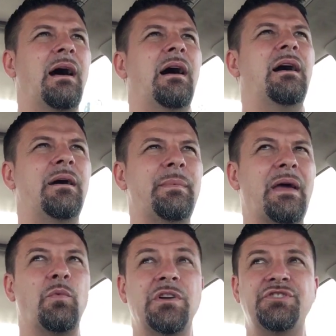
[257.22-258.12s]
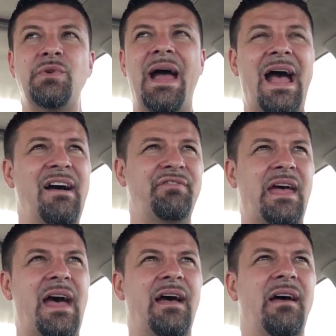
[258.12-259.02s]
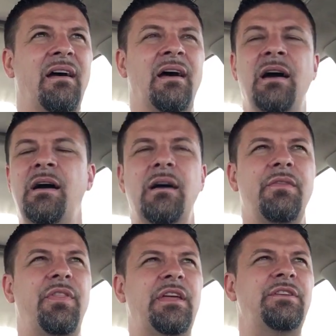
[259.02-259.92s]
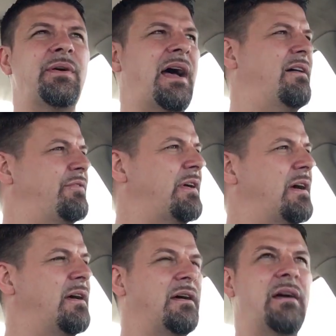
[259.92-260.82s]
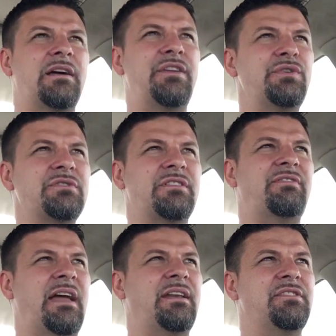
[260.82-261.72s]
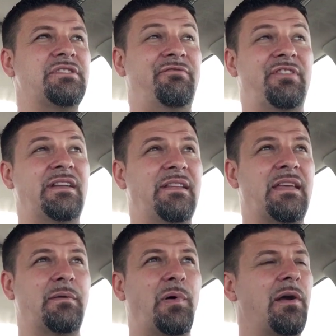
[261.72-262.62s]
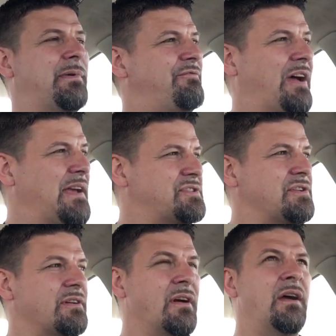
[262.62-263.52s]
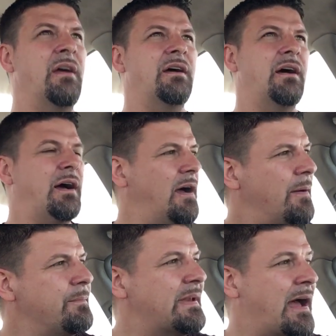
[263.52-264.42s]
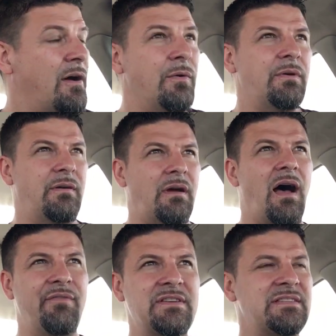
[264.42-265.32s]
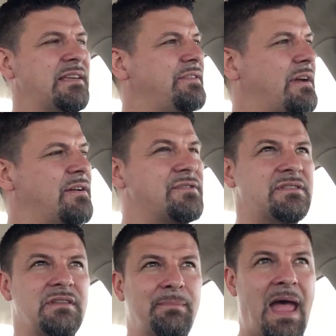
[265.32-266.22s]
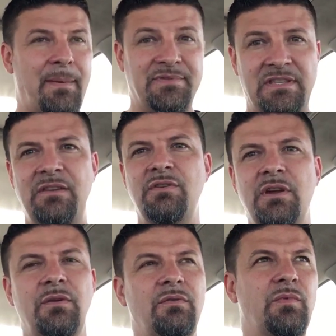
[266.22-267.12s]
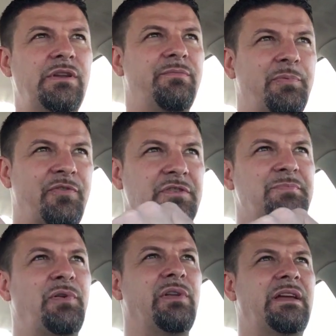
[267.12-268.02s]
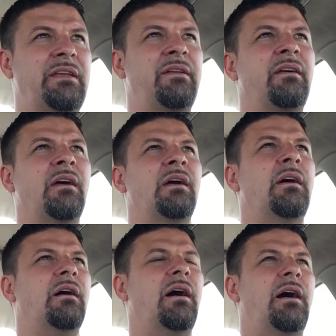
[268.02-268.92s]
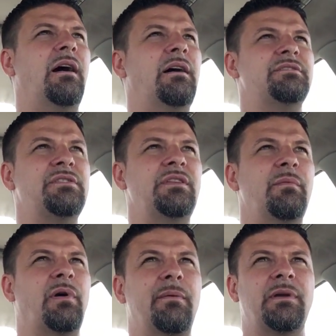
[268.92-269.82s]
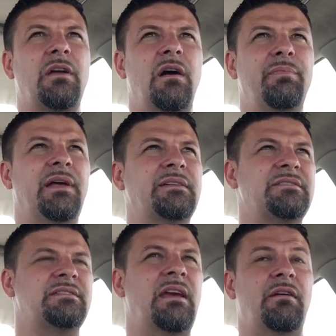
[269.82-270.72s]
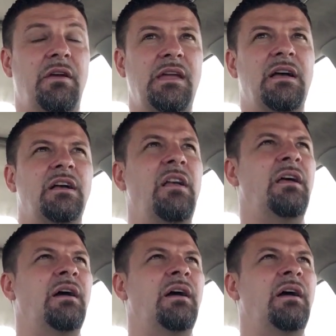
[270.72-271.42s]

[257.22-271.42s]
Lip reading: And once you have that, then you have a huge advantage at finding that apartment faster. Now, obviously, there's the maps that you can, when you first pull in to the apartment complex area,